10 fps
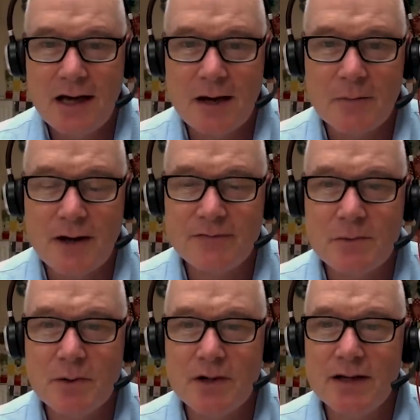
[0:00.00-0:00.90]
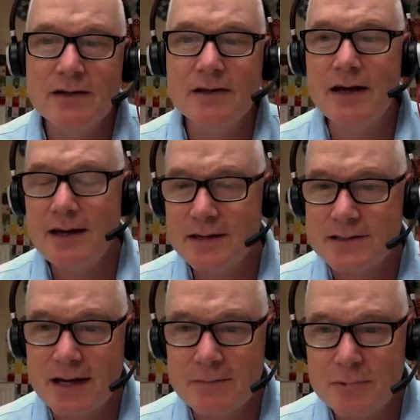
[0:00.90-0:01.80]
Um, we'll have to put in the link
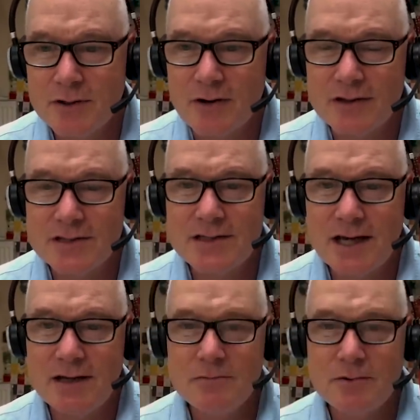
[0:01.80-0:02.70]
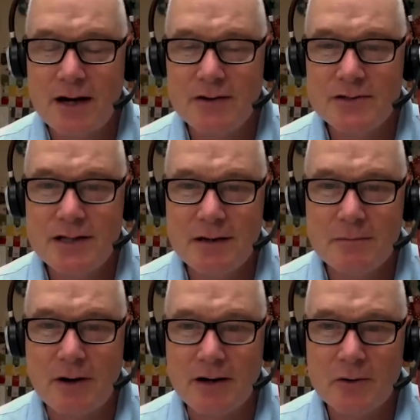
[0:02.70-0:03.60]
because I put all this in prior to the
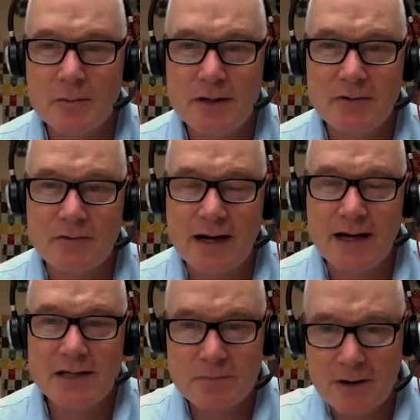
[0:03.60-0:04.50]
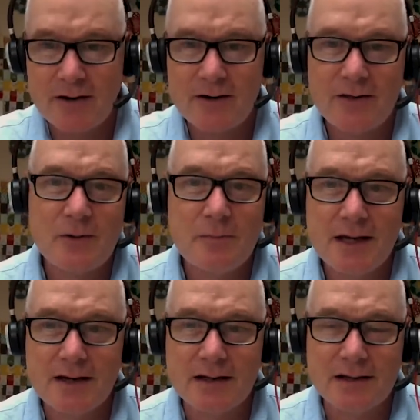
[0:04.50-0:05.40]
embargo being raised, prior to there
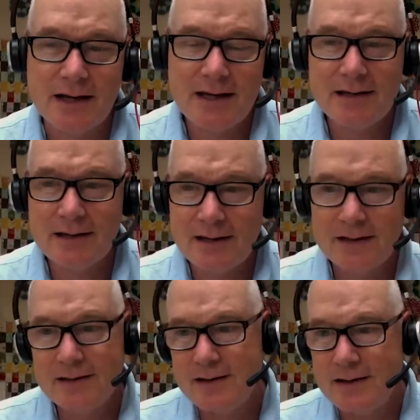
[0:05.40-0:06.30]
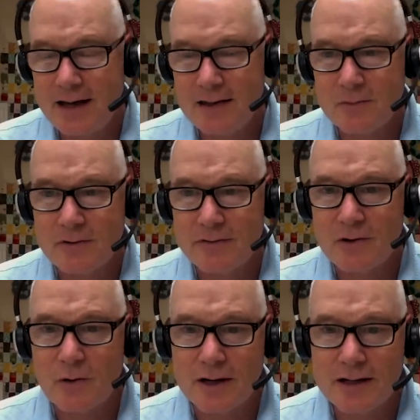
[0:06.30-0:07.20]
being a link the day that we're
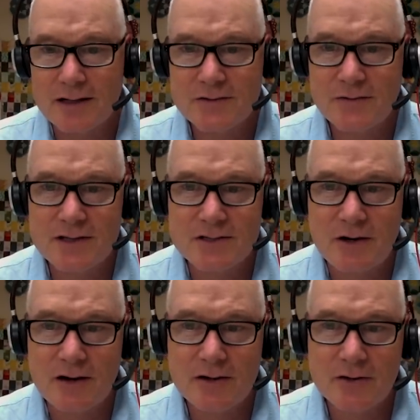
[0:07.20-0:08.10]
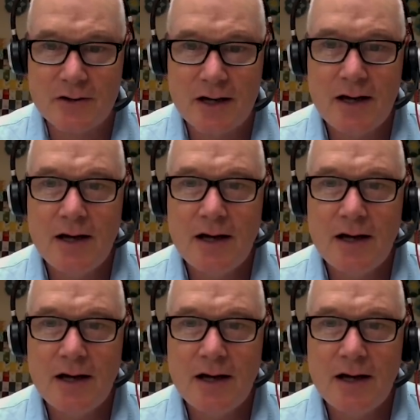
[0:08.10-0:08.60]
recording this for this article.